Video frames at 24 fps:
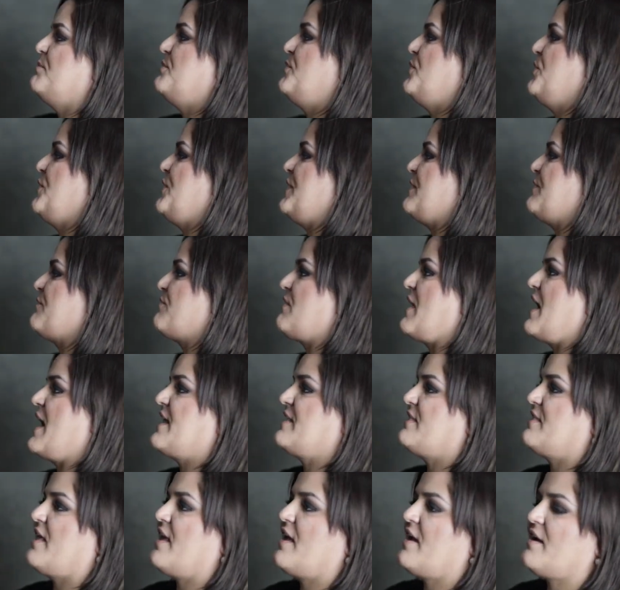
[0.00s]
put it
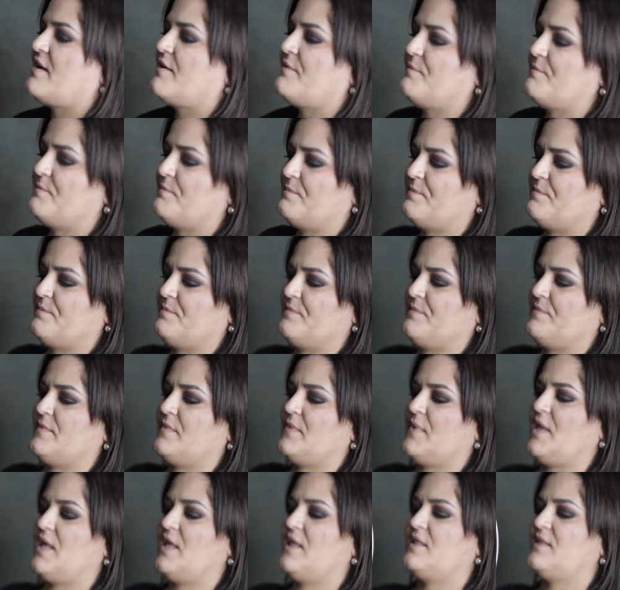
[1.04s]
right there,
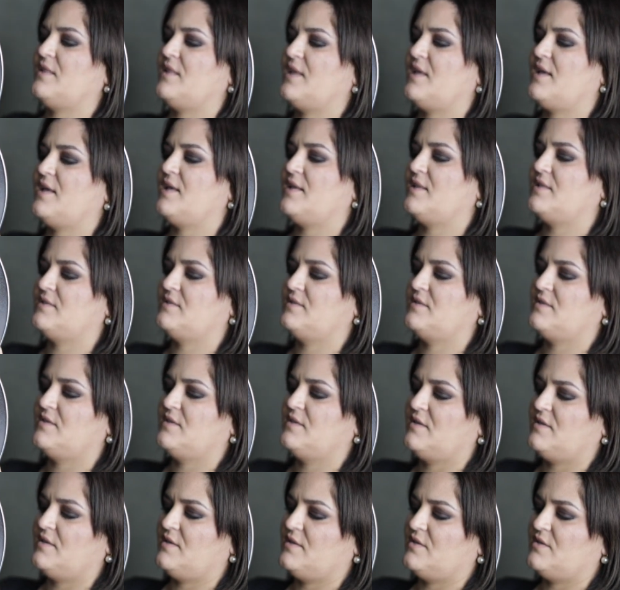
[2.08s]
and then
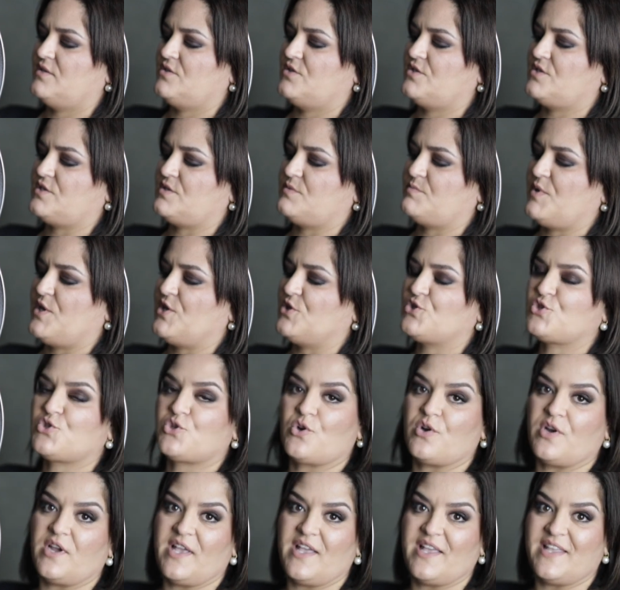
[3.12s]
just make
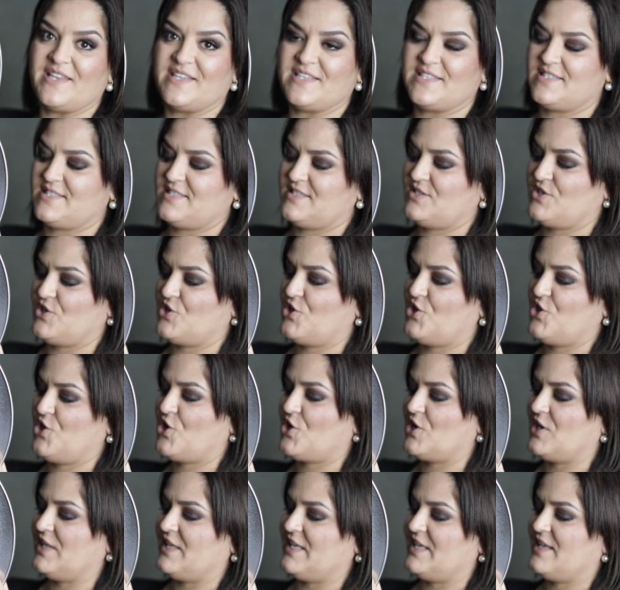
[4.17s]
sure it is
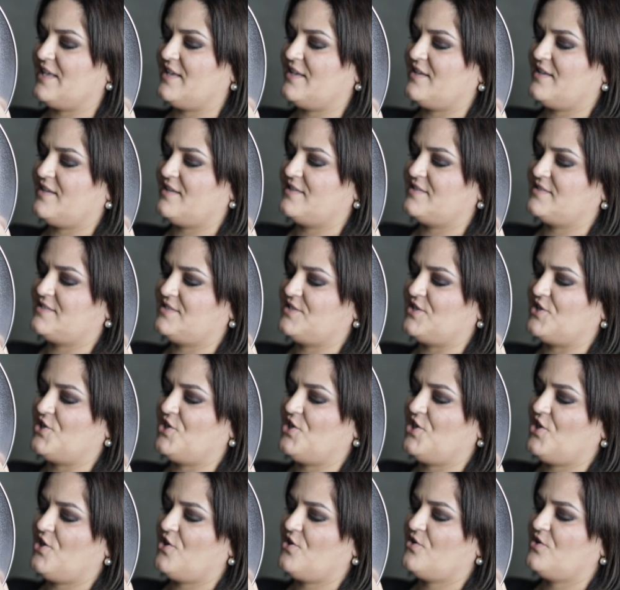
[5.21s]
securely
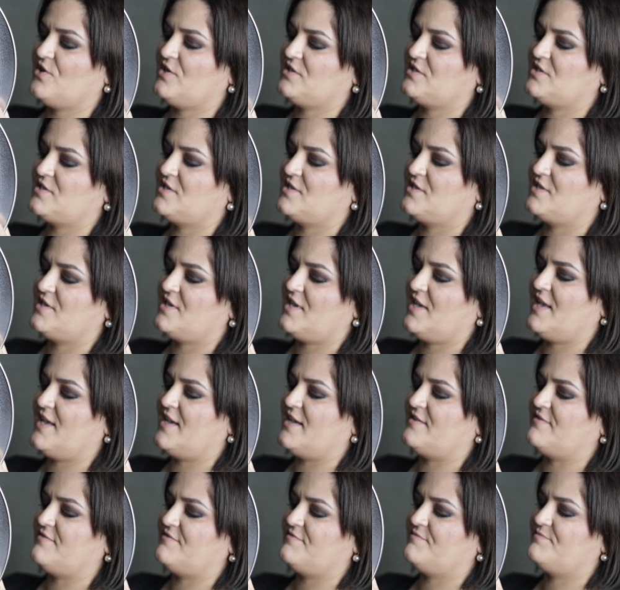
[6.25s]
secured
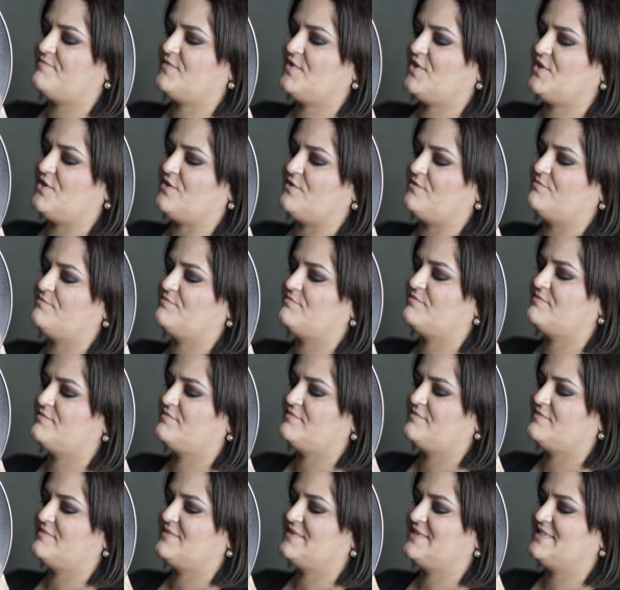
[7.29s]
and, you know,
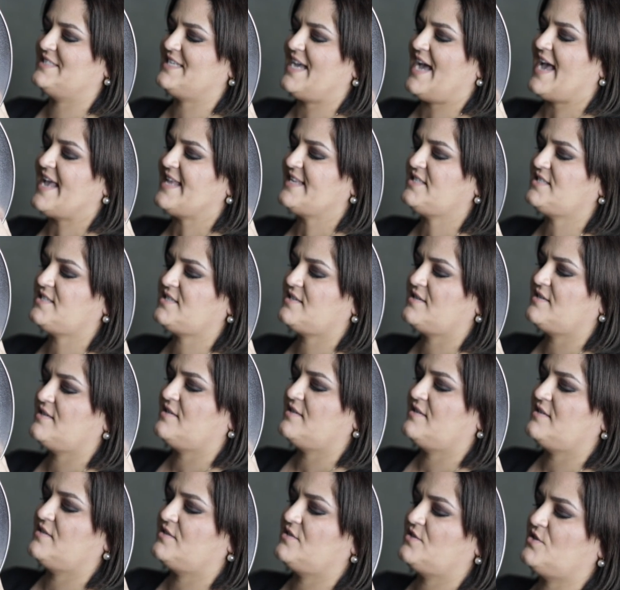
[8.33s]
tight,
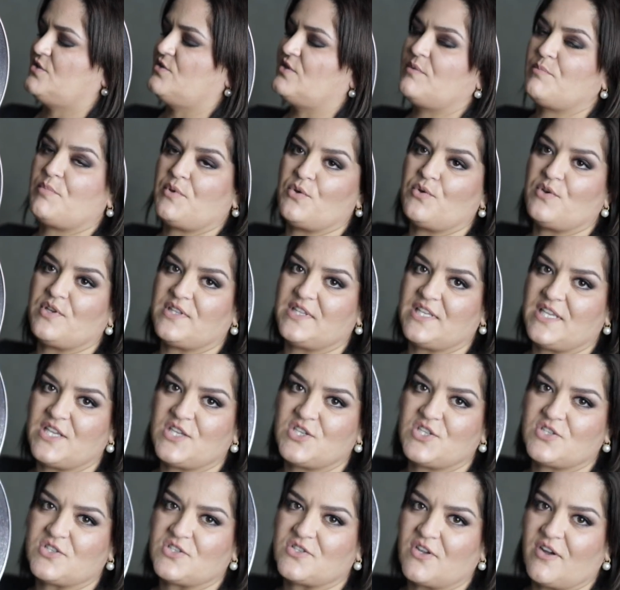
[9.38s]
so the beauty
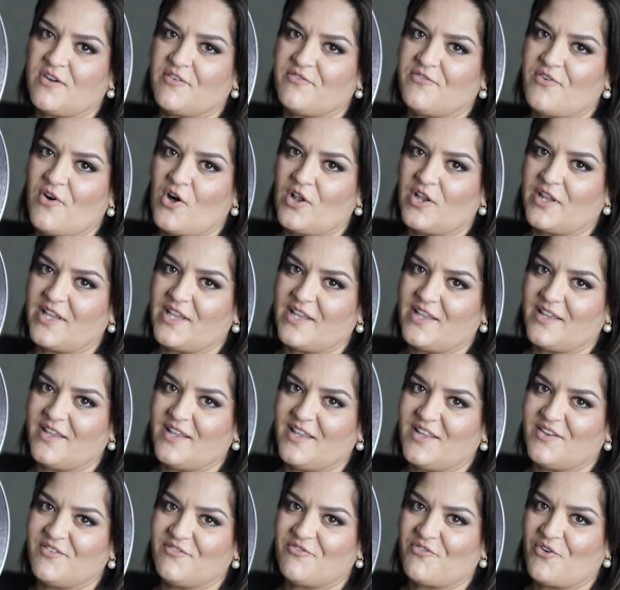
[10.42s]
dish is not falling
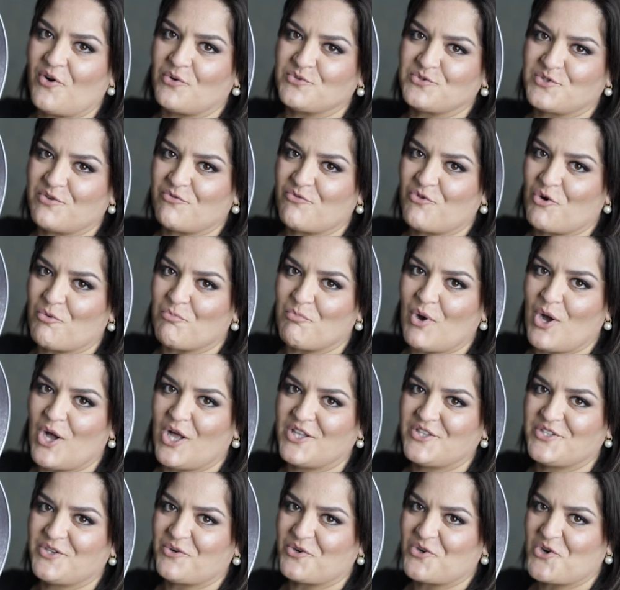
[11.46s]
in front of your
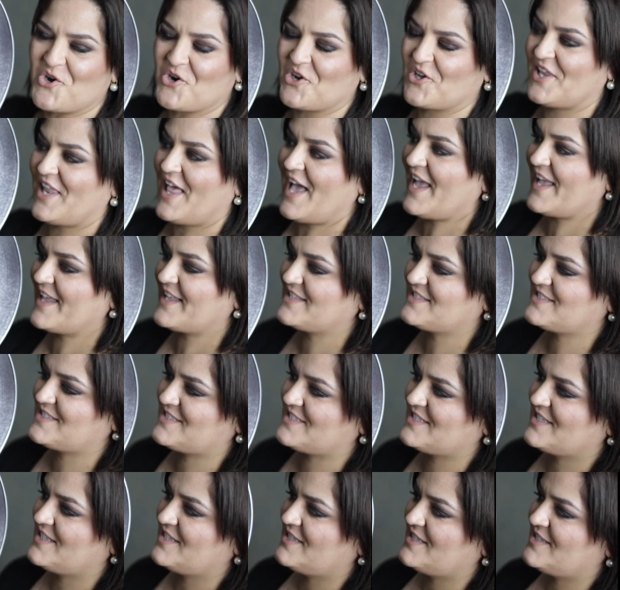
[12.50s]
model or your clients.